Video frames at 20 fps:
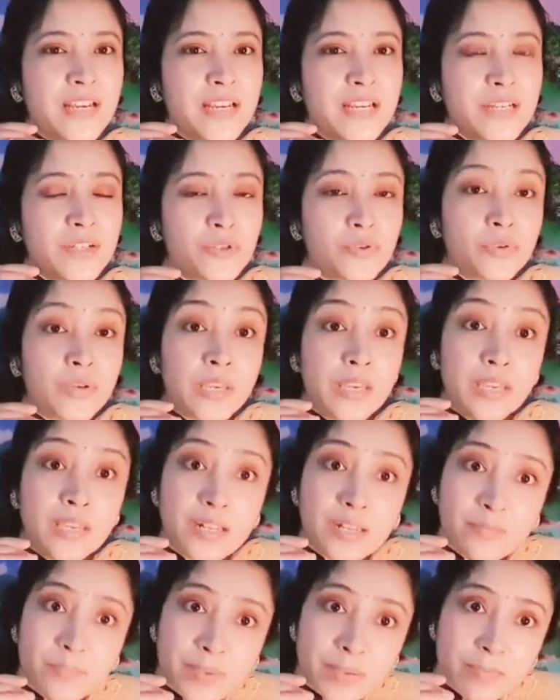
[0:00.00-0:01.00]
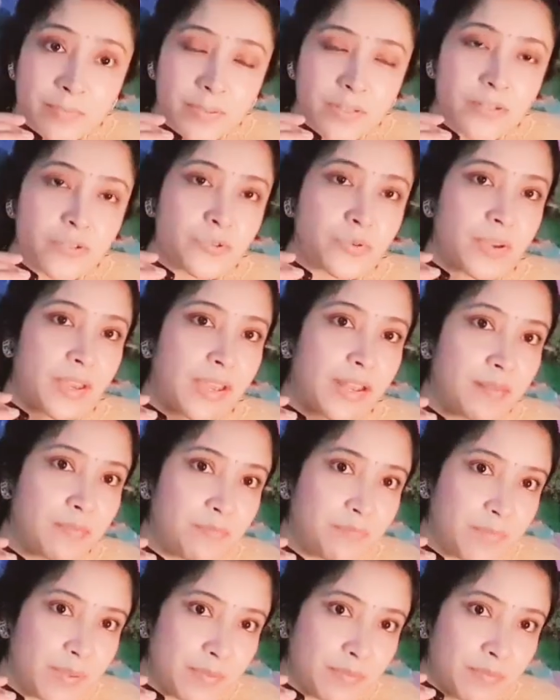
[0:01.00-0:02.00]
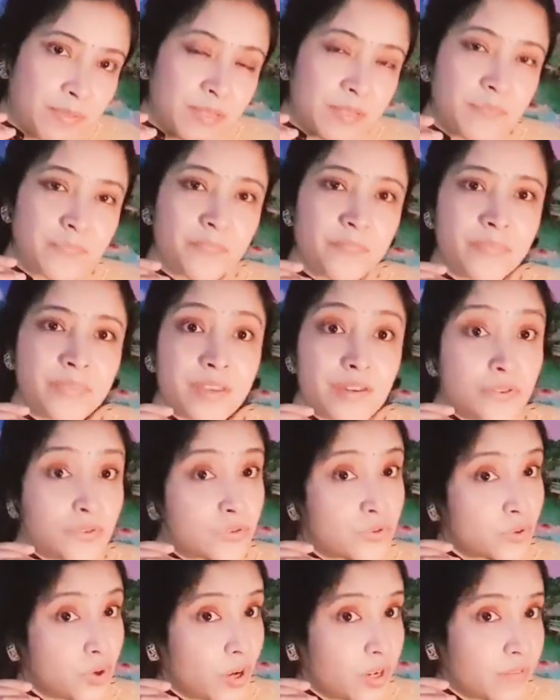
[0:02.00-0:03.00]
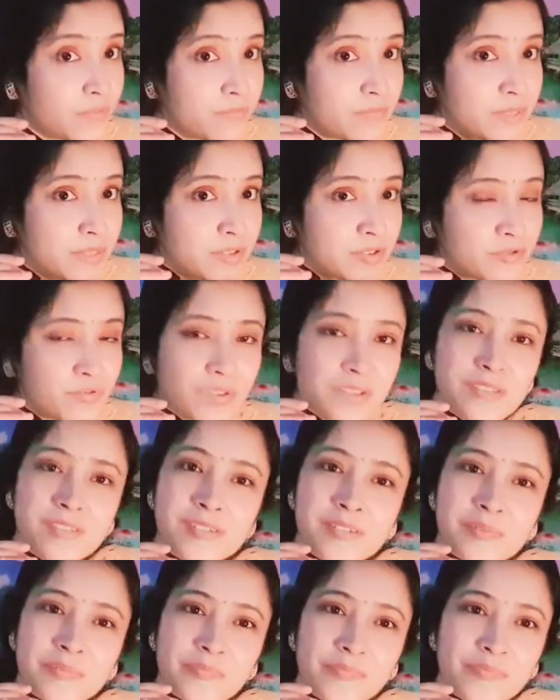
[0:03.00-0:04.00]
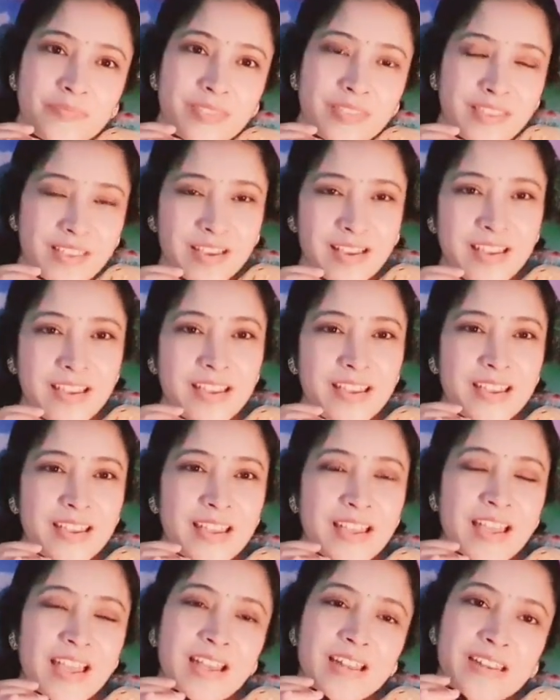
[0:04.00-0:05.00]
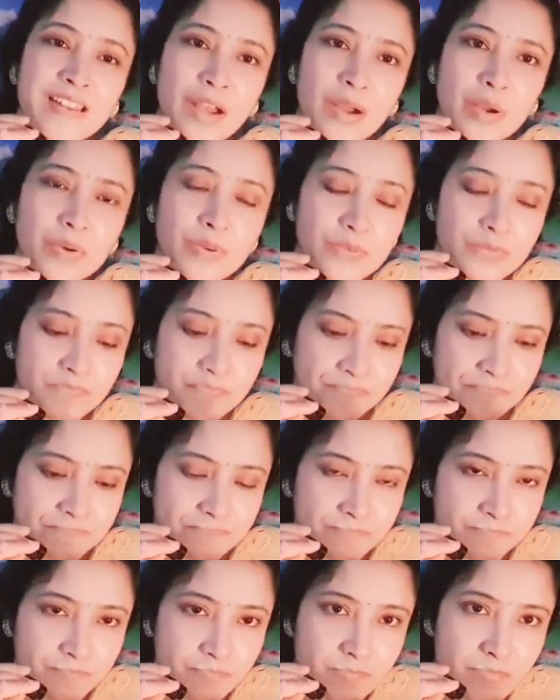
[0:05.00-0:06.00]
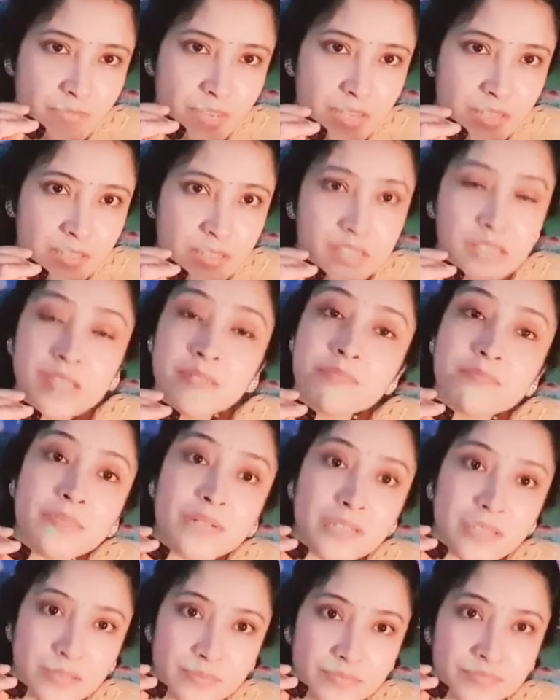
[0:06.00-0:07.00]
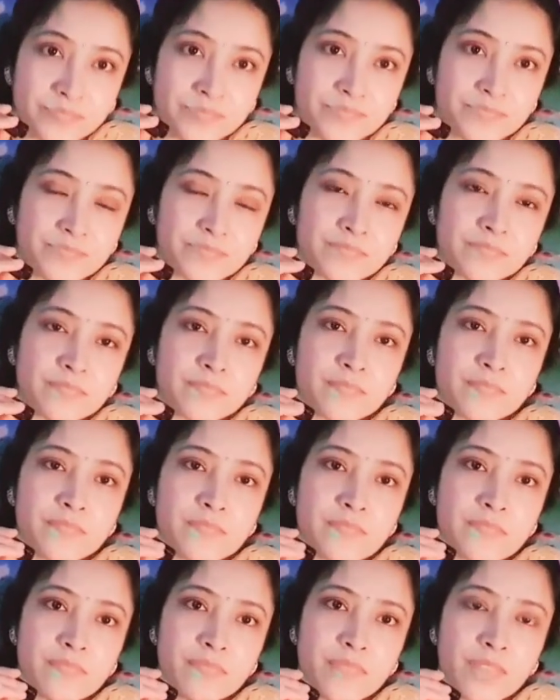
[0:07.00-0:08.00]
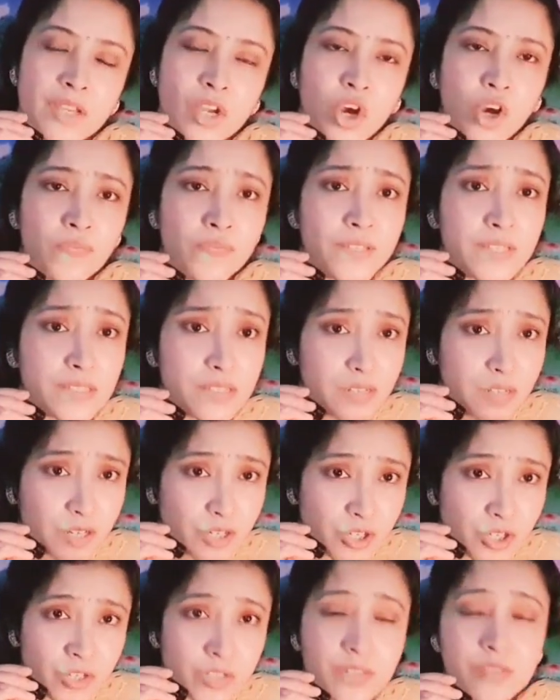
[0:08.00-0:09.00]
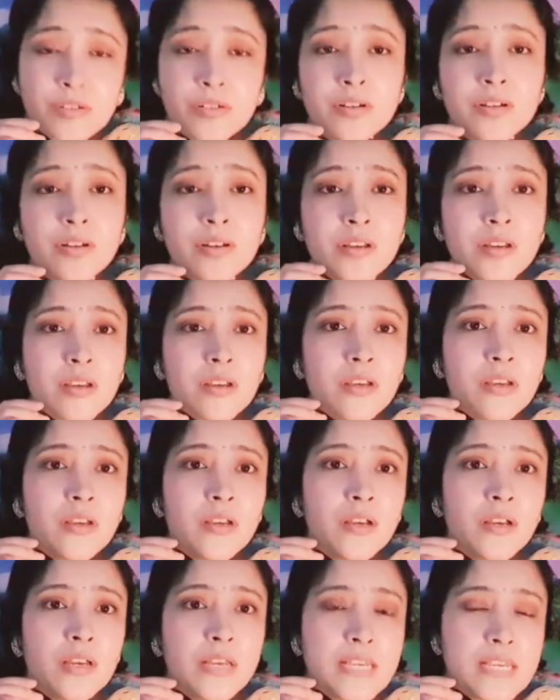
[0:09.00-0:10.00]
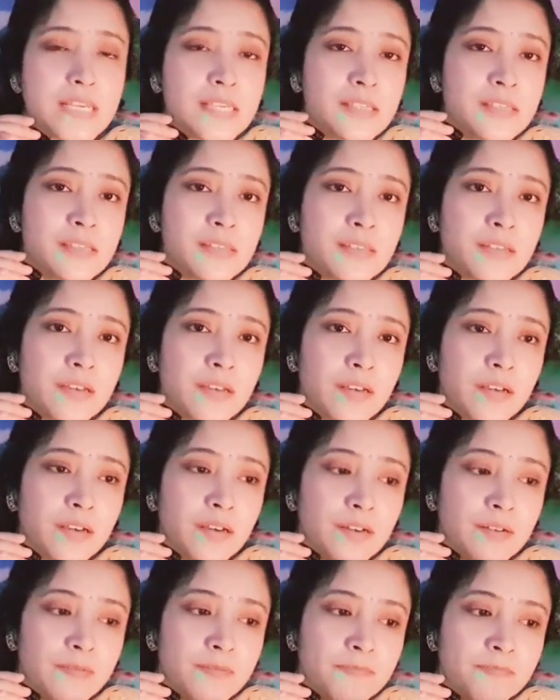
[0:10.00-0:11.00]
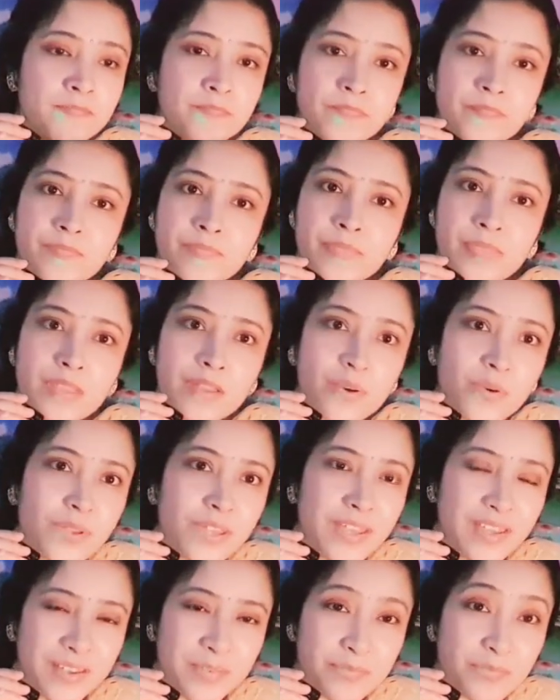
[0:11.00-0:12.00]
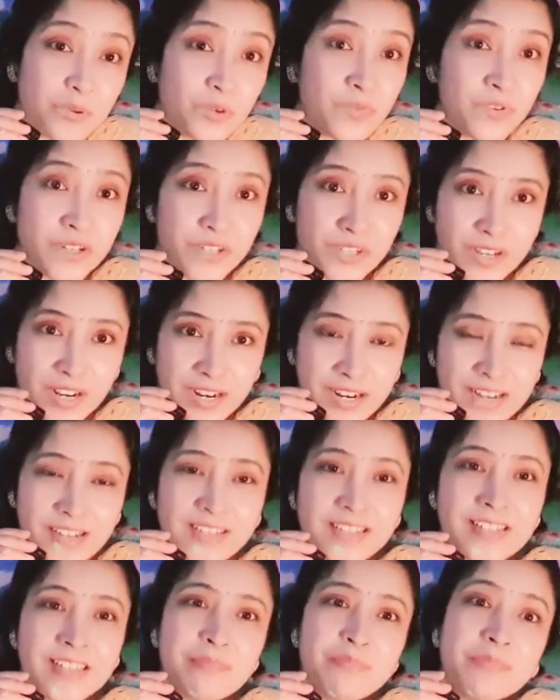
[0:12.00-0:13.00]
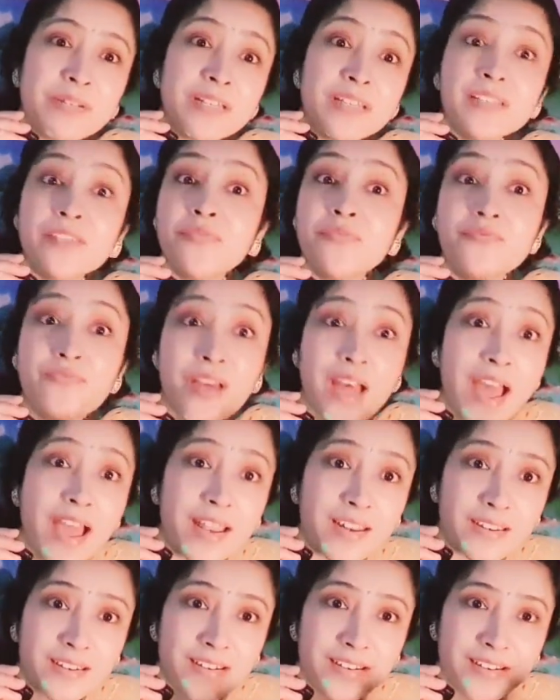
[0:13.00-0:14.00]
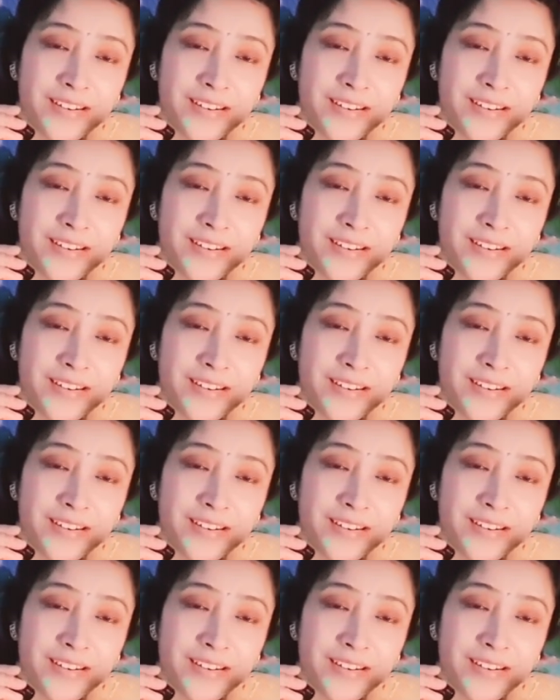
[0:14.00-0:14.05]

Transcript: to heal people, to help people, to solve mysteries. Now, the symbol of this nakshatra is, Purvashadha, the symbol is a fan.